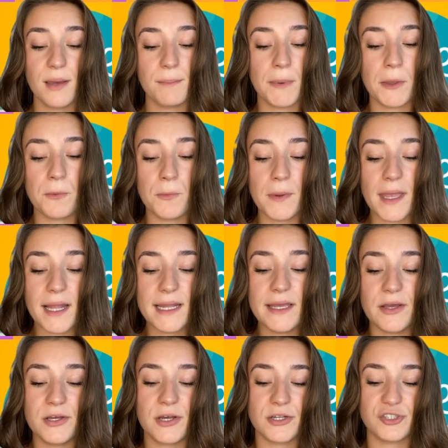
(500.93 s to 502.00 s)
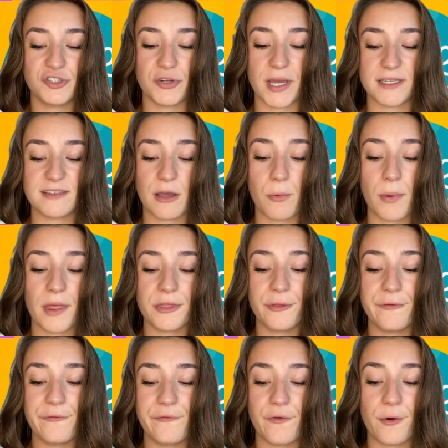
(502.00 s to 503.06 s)
but really a contract where the
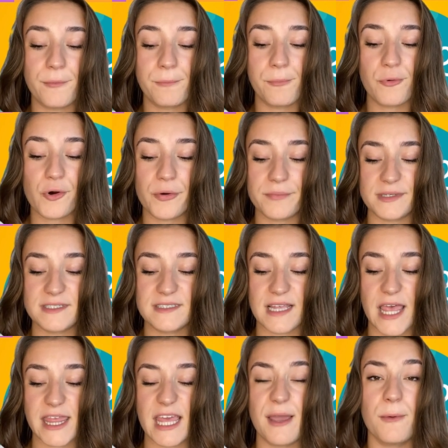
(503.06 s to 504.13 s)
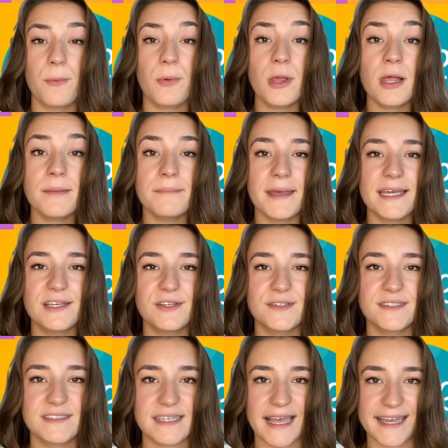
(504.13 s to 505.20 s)
firm promise they will make you
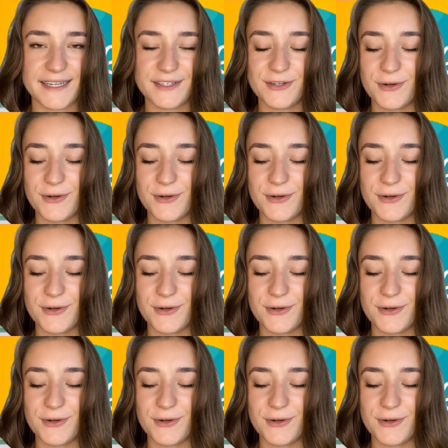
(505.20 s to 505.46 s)
sign